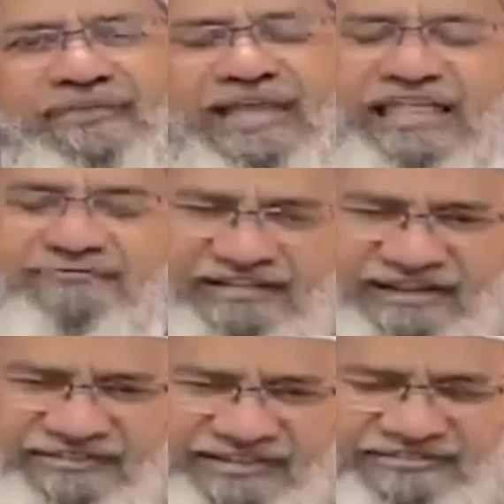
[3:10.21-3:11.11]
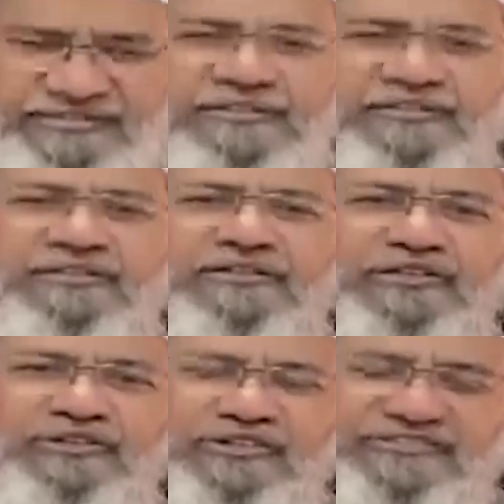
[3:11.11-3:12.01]
Ask forgiveness,
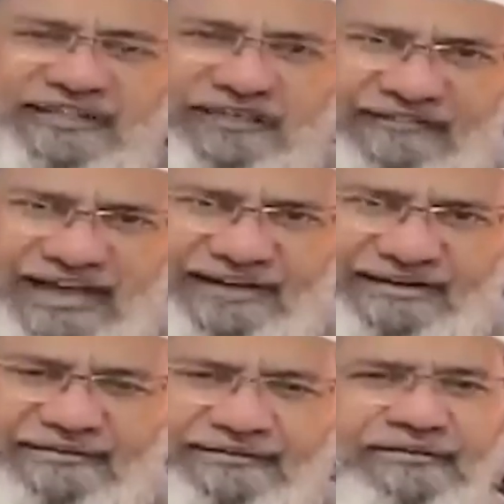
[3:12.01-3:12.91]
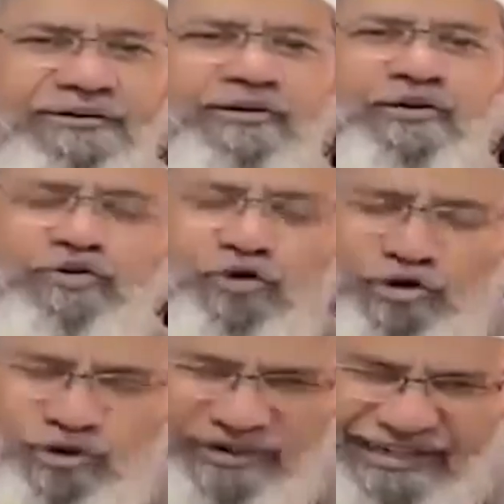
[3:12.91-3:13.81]
do istighfar,
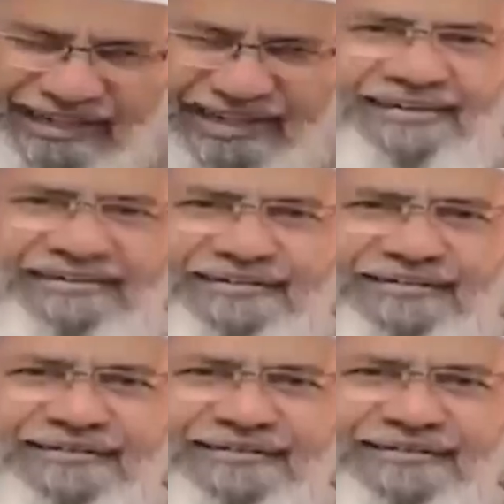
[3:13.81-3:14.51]
don't do it again,